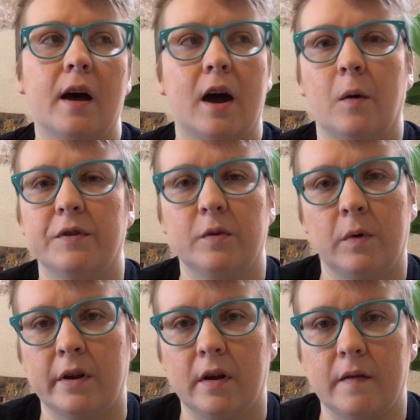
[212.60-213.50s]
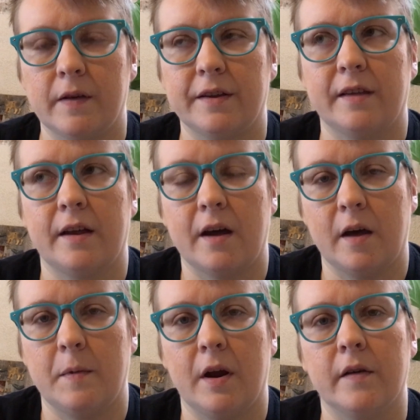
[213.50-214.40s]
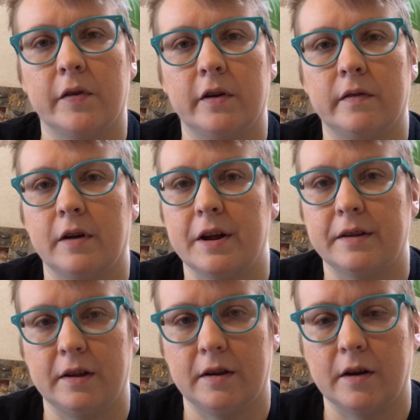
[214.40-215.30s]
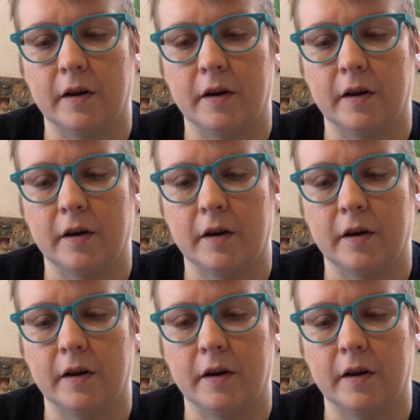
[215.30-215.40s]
I wasn't willing to invest that time and effort for $18.